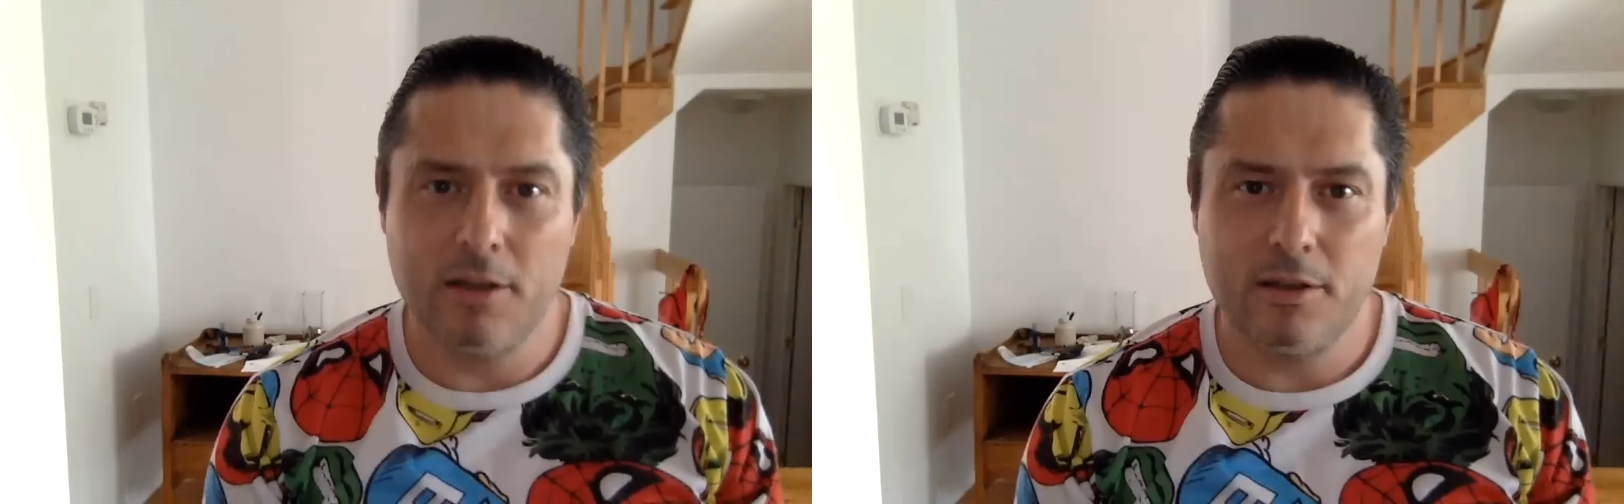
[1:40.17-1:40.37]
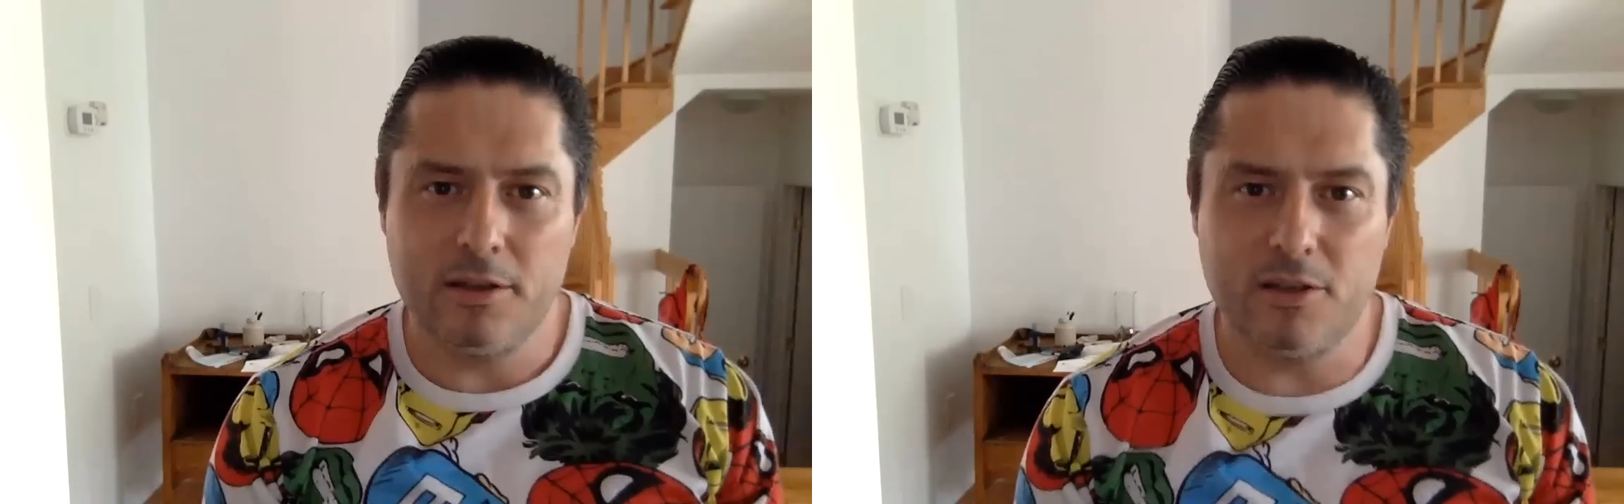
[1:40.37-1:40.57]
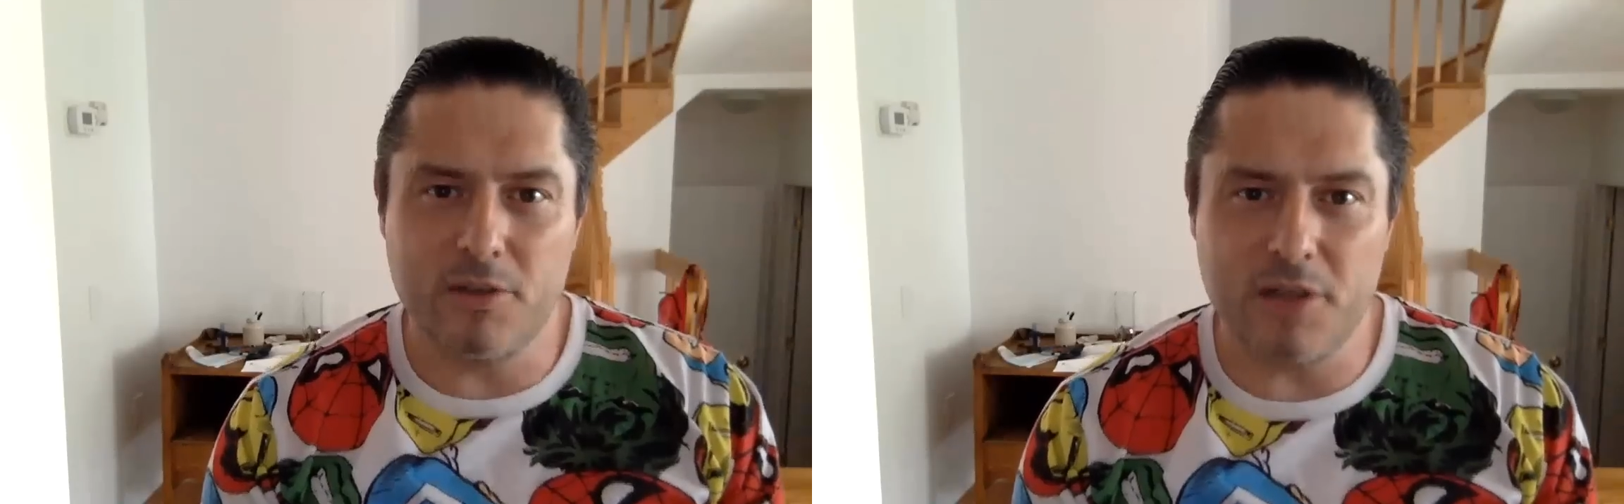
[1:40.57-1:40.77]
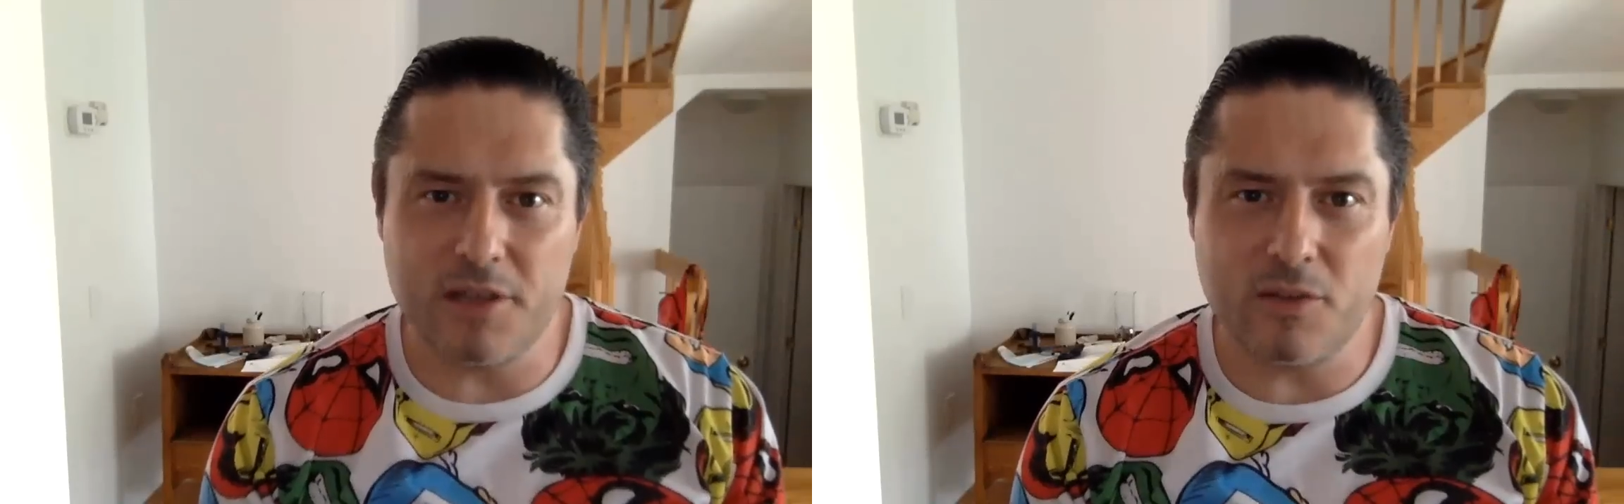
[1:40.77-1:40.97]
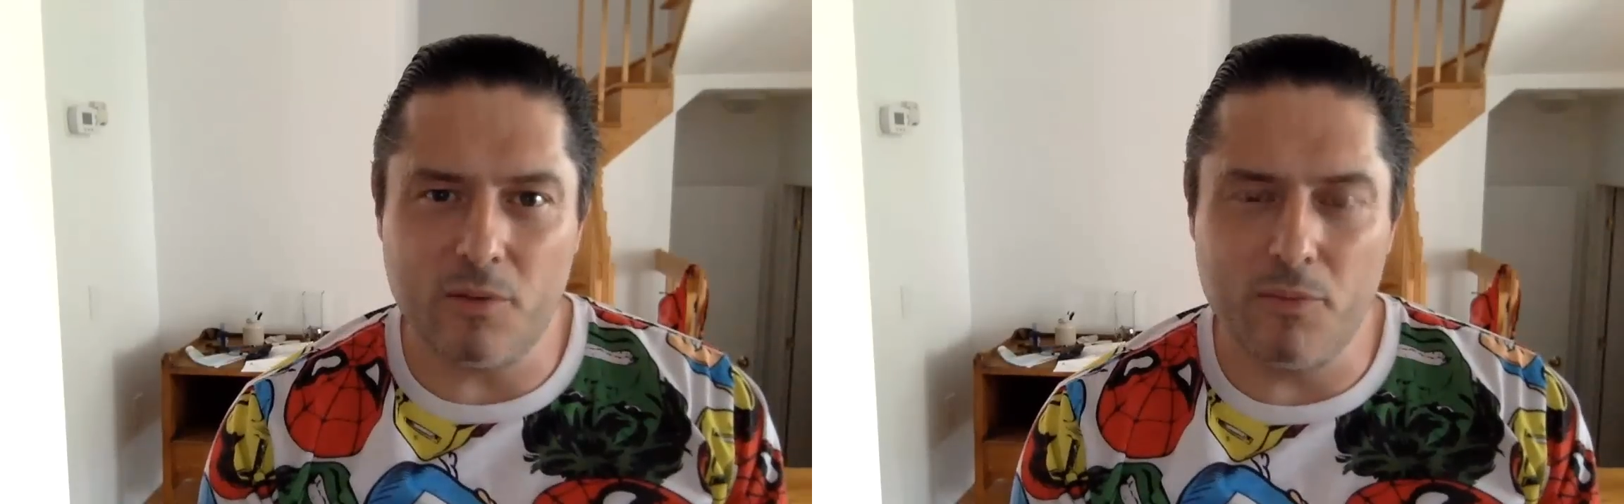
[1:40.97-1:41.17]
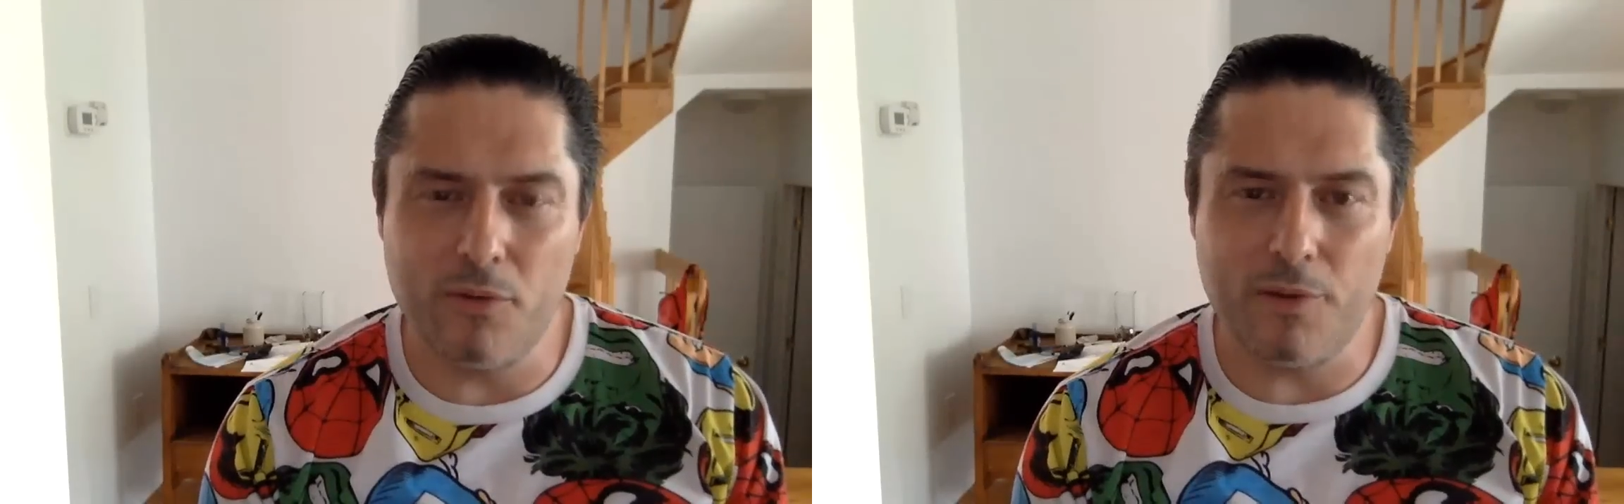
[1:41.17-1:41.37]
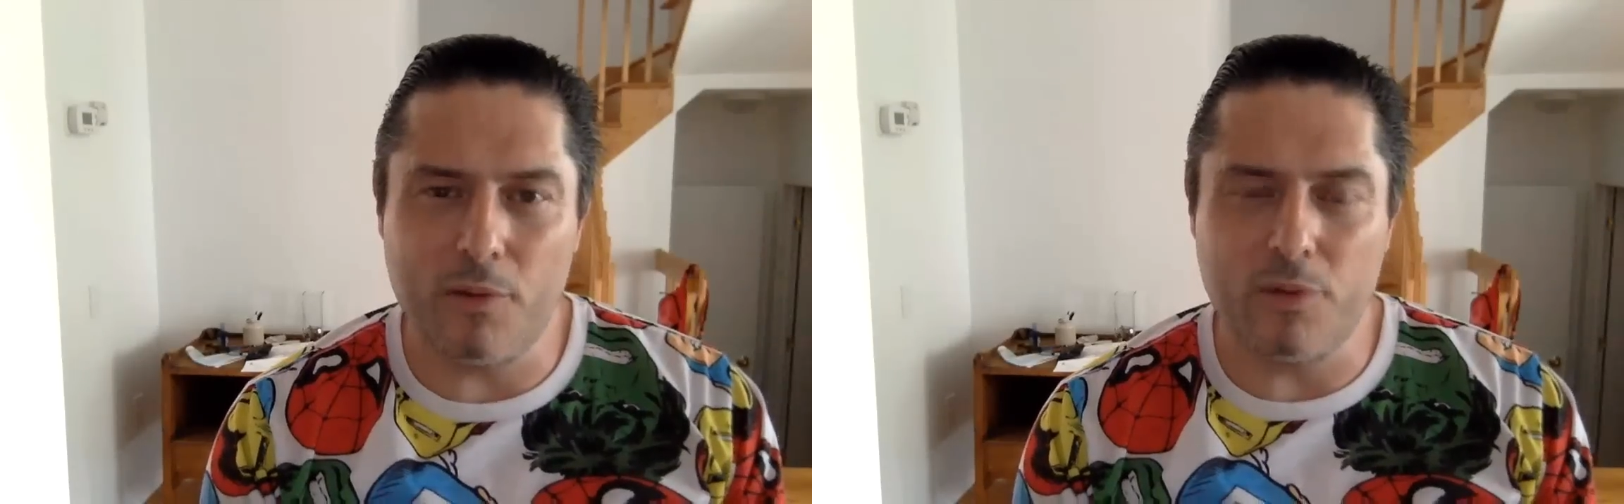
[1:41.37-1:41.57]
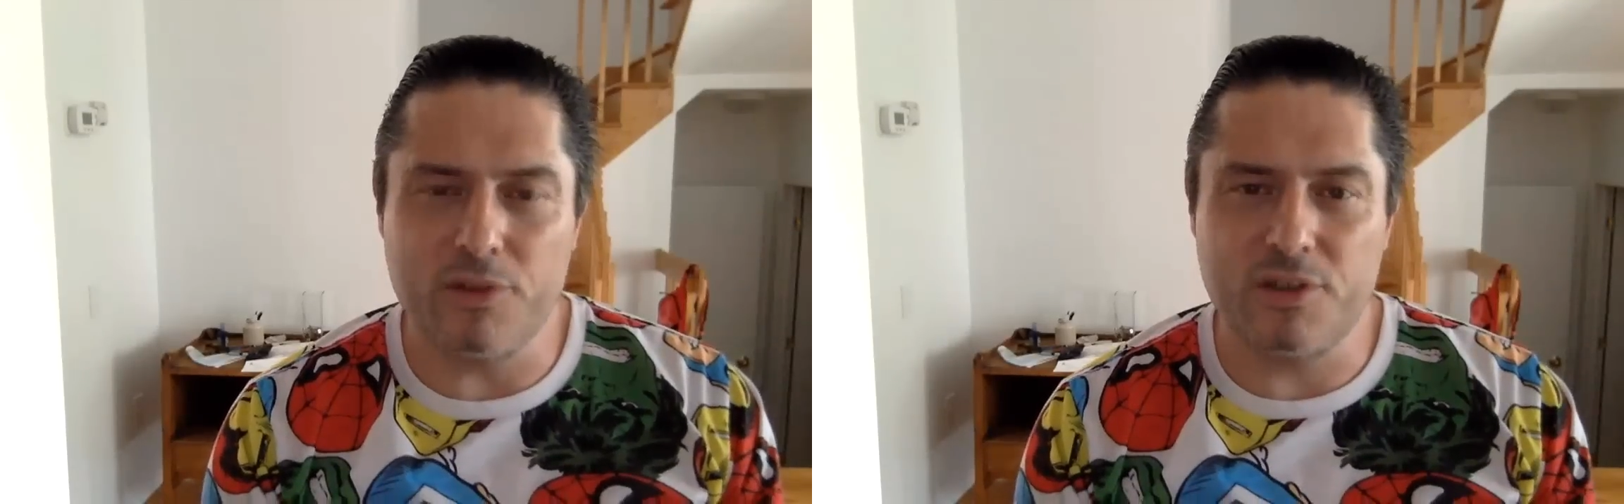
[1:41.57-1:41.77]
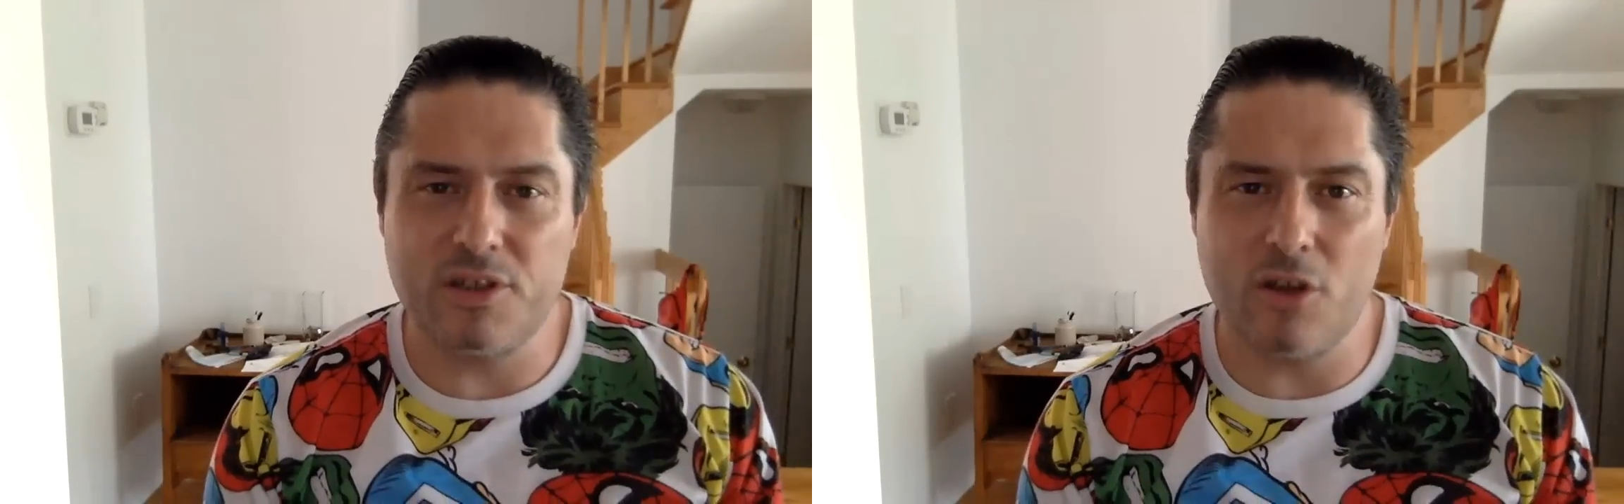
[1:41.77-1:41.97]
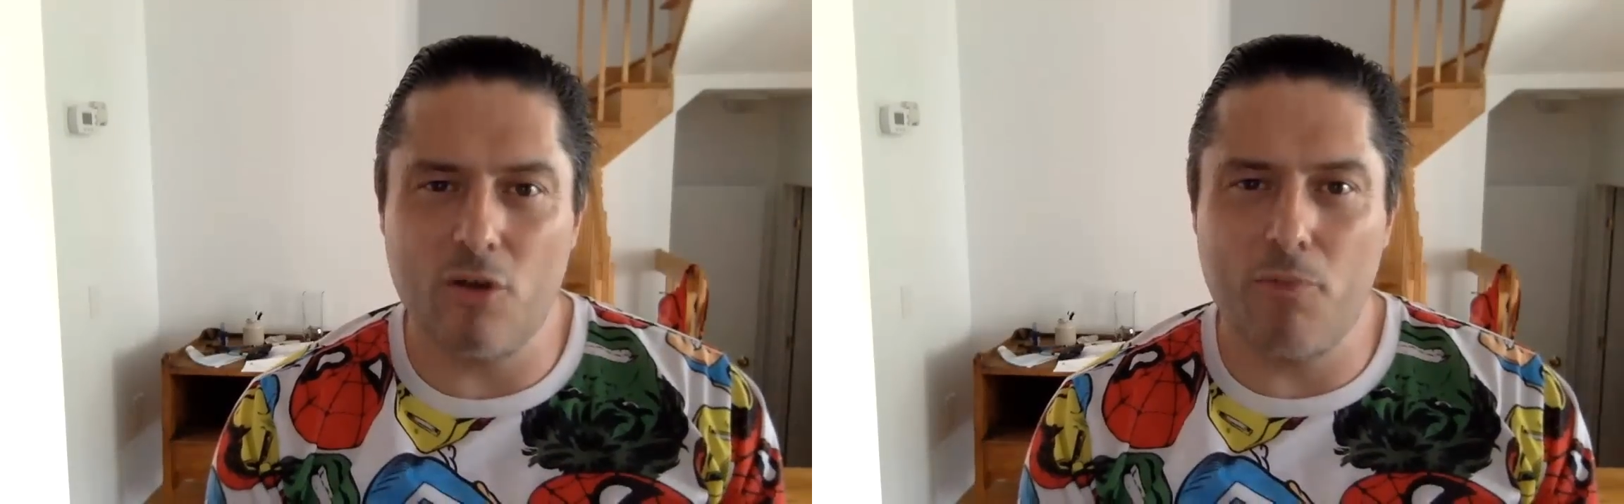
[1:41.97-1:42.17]
The Suicide Squad movie was
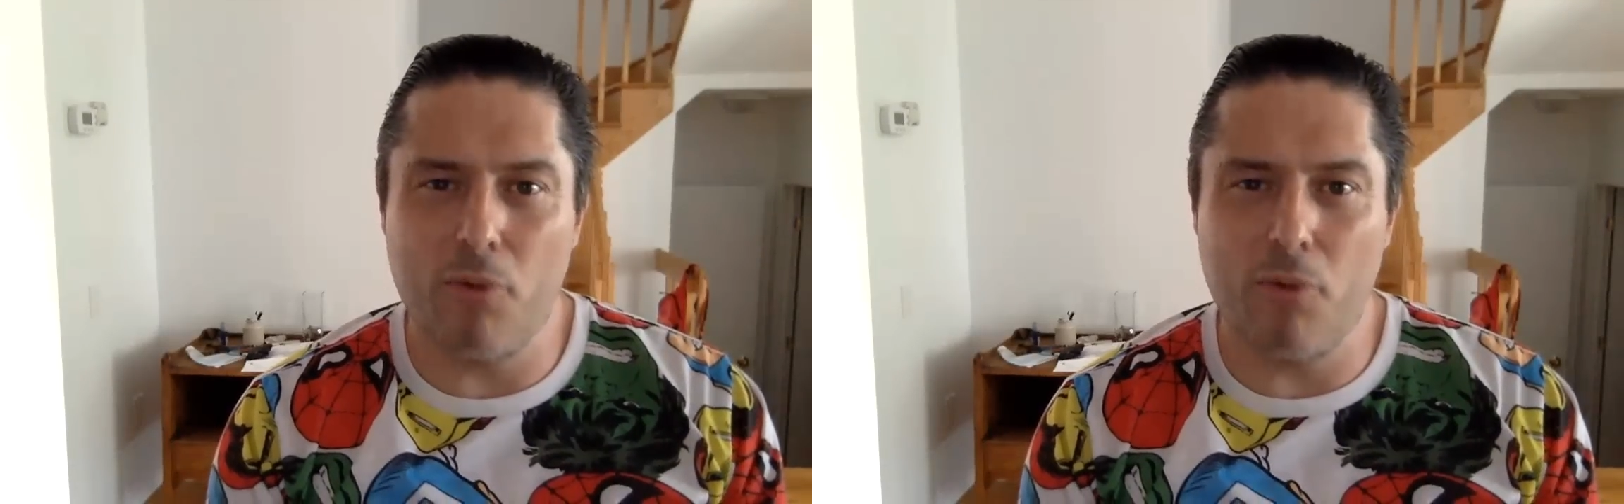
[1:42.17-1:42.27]
so